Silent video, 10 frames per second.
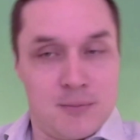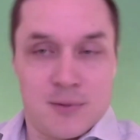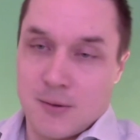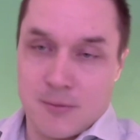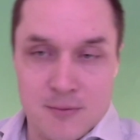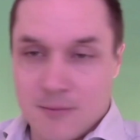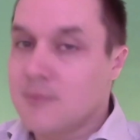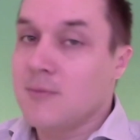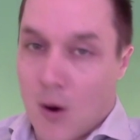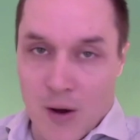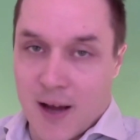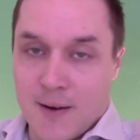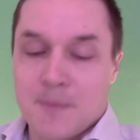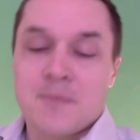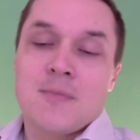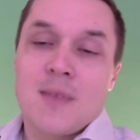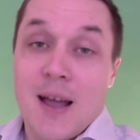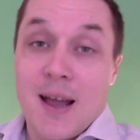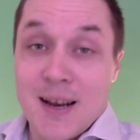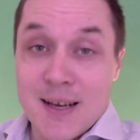so okay
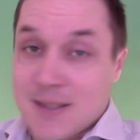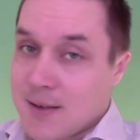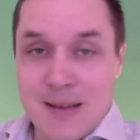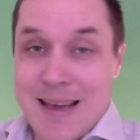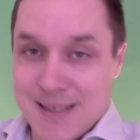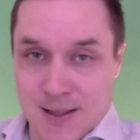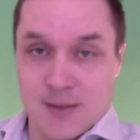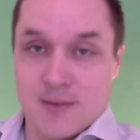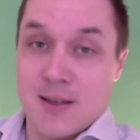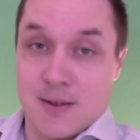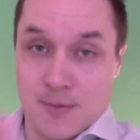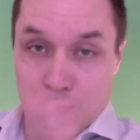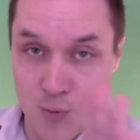and i said yes that's